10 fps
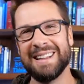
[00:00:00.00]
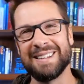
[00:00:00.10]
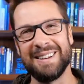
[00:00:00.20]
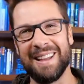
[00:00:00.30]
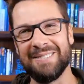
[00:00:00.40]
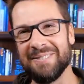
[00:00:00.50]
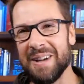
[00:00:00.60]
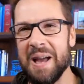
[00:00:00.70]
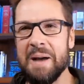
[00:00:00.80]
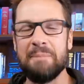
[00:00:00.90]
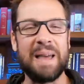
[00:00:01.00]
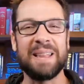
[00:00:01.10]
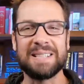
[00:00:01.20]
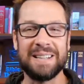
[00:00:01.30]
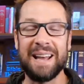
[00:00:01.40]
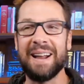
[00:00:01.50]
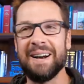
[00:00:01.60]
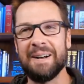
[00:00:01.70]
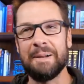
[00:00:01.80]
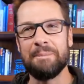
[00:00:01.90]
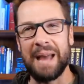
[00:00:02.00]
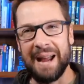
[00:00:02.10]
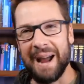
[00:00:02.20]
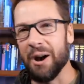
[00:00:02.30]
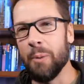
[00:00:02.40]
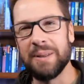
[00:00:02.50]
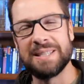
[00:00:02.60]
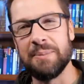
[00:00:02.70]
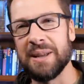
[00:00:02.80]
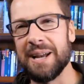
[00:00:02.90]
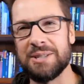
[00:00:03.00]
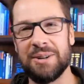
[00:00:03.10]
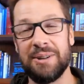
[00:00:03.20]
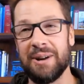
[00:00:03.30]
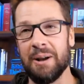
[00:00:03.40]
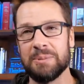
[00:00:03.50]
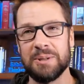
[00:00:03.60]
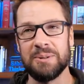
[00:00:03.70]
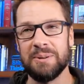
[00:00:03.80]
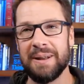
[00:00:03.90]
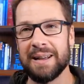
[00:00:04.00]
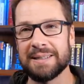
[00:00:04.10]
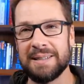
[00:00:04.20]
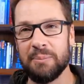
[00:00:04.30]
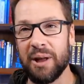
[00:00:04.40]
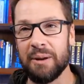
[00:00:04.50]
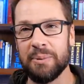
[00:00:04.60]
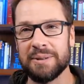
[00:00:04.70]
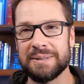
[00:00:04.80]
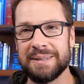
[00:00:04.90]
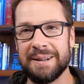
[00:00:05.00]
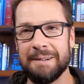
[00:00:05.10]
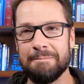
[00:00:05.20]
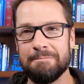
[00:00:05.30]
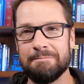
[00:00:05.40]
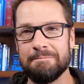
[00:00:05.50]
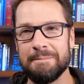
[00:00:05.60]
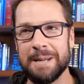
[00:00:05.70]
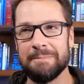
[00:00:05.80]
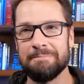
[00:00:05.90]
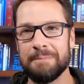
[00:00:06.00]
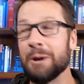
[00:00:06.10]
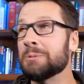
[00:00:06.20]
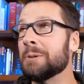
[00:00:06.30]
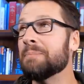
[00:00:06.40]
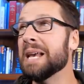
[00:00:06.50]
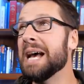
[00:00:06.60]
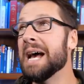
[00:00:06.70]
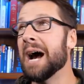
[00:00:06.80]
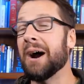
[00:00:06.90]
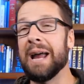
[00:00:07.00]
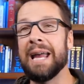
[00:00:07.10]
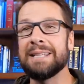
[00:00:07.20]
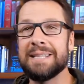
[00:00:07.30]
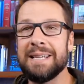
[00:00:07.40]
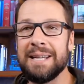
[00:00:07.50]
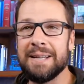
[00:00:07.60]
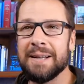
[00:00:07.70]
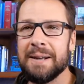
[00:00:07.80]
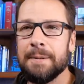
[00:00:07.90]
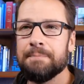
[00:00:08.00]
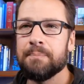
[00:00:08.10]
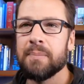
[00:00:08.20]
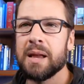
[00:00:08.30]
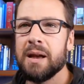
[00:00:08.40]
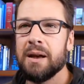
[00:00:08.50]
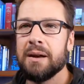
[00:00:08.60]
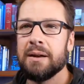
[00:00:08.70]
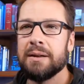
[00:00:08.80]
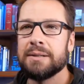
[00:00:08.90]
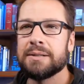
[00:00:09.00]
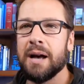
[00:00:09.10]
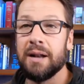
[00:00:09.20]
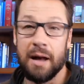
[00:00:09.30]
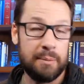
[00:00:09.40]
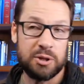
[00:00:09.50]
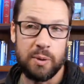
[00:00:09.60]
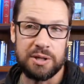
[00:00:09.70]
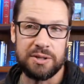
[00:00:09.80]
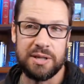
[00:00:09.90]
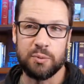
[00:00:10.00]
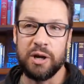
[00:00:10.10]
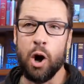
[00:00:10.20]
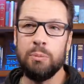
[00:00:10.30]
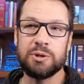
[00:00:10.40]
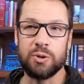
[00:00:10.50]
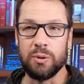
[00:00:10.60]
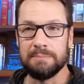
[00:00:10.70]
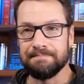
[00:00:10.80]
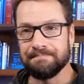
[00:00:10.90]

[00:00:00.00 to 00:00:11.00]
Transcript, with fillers: so yeah, my thoughts on that. Um, I, I hope that something I share there helps you, XD Platypus. Yeah, yeah, I hope so. All right, 18. Anonymous question says We homeschool,